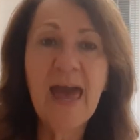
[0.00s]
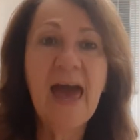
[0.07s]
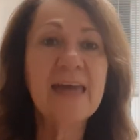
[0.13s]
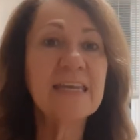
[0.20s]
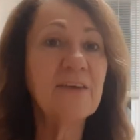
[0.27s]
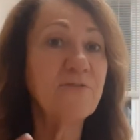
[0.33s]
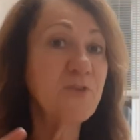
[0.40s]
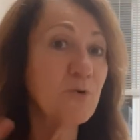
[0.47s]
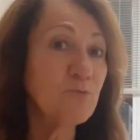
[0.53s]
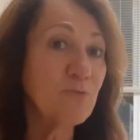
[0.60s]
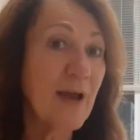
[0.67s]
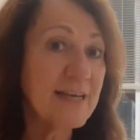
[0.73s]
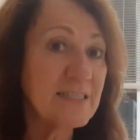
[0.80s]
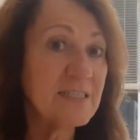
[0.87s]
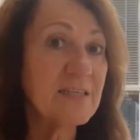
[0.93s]
And if the
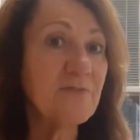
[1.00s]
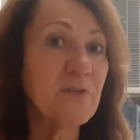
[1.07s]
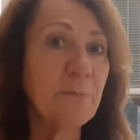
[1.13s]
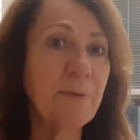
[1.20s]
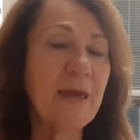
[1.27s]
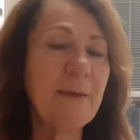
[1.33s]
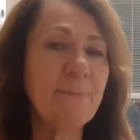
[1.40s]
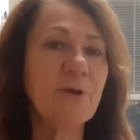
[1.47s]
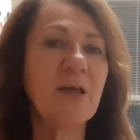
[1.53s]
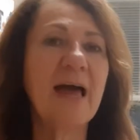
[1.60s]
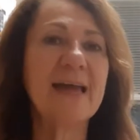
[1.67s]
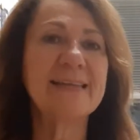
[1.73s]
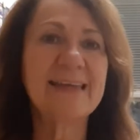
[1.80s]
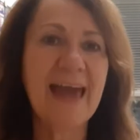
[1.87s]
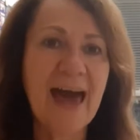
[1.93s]
rest of the people
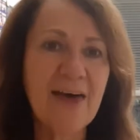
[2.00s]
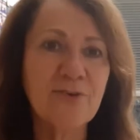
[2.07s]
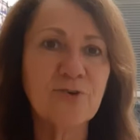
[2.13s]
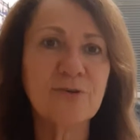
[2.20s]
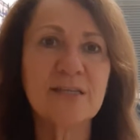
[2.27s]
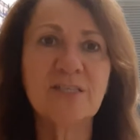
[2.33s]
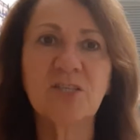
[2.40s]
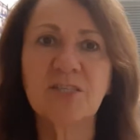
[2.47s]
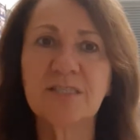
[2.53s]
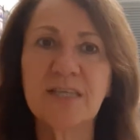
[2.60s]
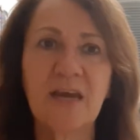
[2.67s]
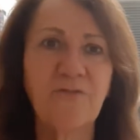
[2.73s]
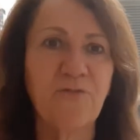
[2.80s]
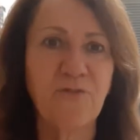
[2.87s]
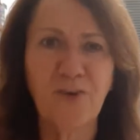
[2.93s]
had gathered and just
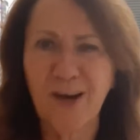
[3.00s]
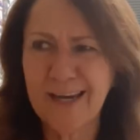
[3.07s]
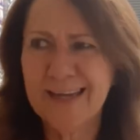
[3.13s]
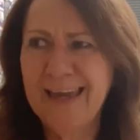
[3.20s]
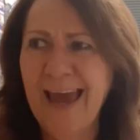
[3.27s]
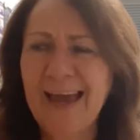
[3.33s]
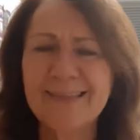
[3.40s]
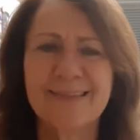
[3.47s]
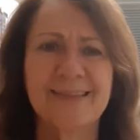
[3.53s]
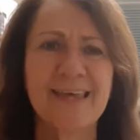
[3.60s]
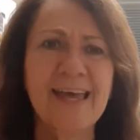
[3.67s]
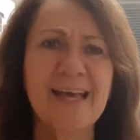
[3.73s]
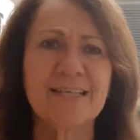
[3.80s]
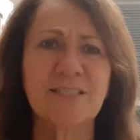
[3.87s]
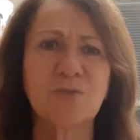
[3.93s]
said, forget
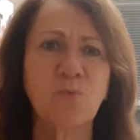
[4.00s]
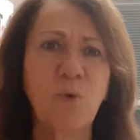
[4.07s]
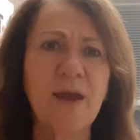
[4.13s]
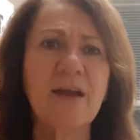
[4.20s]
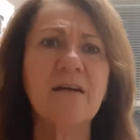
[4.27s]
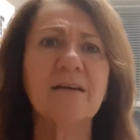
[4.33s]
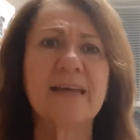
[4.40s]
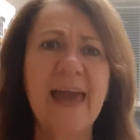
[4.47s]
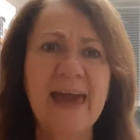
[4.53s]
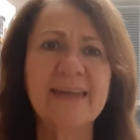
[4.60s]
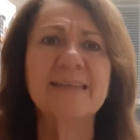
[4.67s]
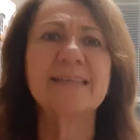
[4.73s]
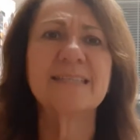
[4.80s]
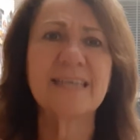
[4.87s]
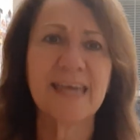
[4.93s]
this, we are
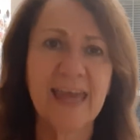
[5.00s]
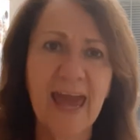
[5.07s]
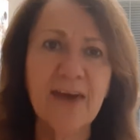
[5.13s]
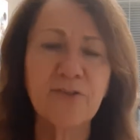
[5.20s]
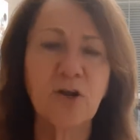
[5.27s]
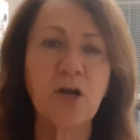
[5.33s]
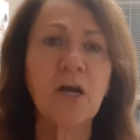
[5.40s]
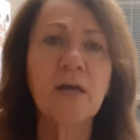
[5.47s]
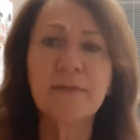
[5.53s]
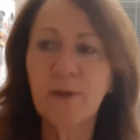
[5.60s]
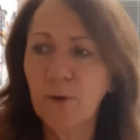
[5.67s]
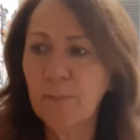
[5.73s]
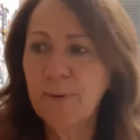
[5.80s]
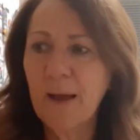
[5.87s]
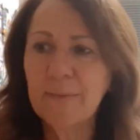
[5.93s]
getting together. There
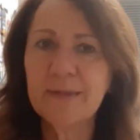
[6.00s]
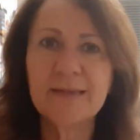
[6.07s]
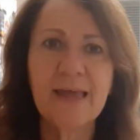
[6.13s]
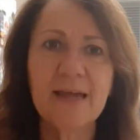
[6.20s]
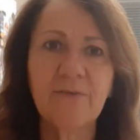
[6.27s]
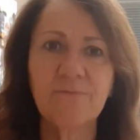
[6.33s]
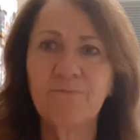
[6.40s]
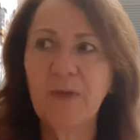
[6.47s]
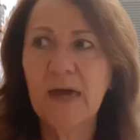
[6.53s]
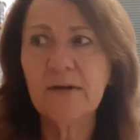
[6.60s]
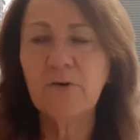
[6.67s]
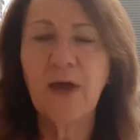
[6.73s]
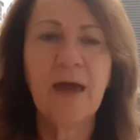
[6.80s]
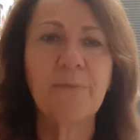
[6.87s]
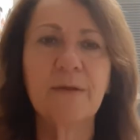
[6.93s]
were probably I
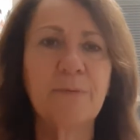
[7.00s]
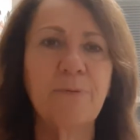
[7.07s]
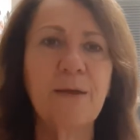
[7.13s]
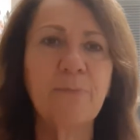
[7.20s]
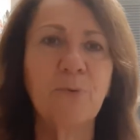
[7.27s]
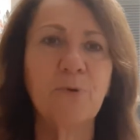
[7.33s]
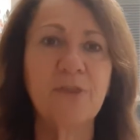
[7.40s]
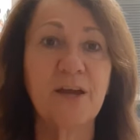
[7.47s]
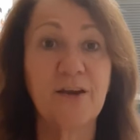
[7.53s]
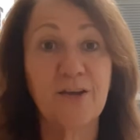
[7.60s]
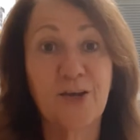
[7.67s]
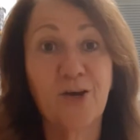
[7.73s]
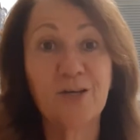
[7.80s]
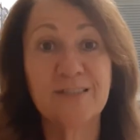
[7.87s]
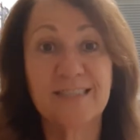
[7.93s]
don't know how many people were there. You
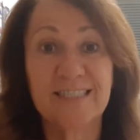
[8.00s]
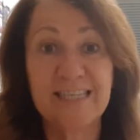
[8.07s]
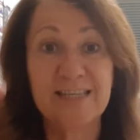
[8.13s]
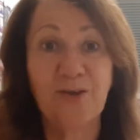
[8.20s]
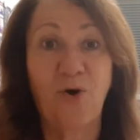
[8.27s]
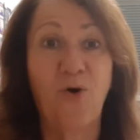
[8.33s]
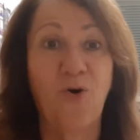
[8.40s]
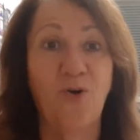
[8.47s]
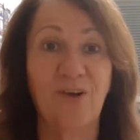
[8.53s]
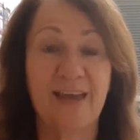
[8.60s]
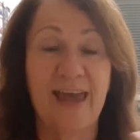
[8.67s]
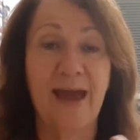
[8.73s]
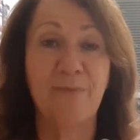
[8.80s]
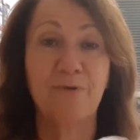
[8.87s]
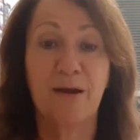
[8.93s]
couldn't see the whole
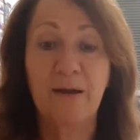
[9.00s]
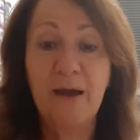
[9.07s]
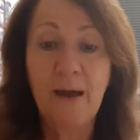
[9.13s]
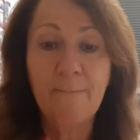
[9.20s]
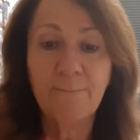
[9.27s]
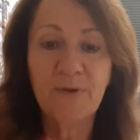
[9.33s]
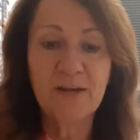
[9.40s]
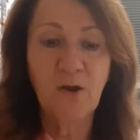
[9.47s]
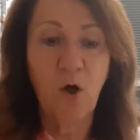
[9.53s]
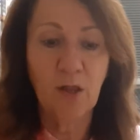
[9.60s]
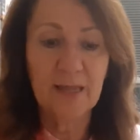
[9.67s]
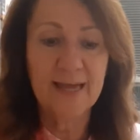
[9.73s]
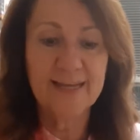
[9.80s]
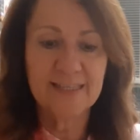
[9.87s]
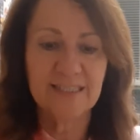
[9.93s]
camera, but all
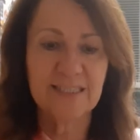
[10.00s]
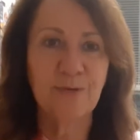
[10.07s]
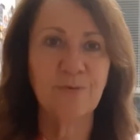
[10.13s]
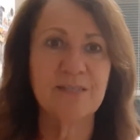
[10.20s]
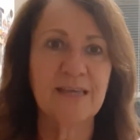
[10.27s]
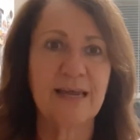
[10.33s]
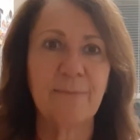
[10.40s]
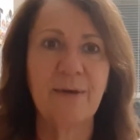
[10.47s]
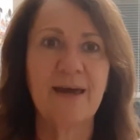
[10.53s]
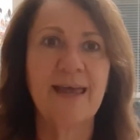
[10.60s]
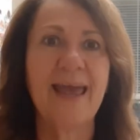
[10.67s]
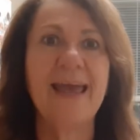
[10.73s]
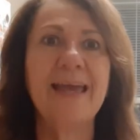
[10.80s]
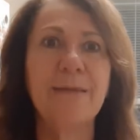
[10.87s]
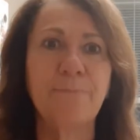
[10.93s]
I could see was about
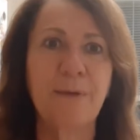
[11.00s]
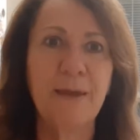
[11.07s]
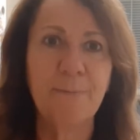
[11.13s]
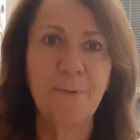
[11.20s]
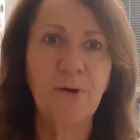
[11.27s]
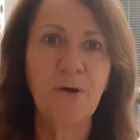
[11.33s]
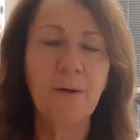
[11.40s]
8 people.